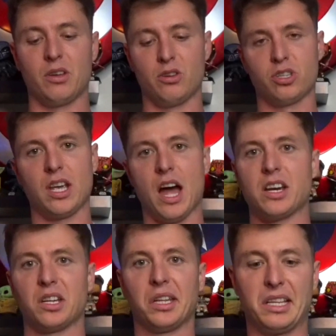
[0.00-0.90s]
usually I
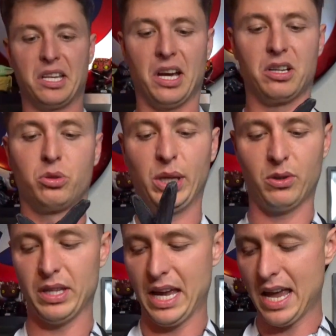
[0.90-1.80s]
just like to
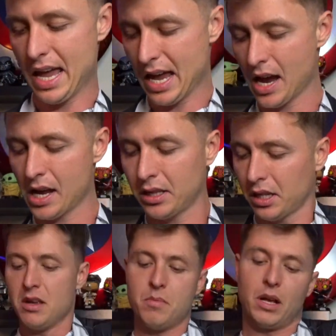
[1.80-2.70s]
crinkle in the
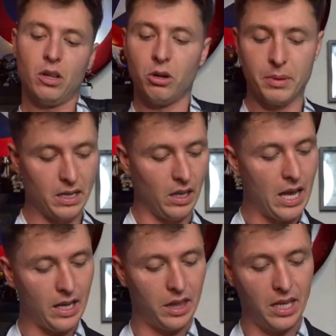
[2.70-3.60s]
hands, make a little bit of length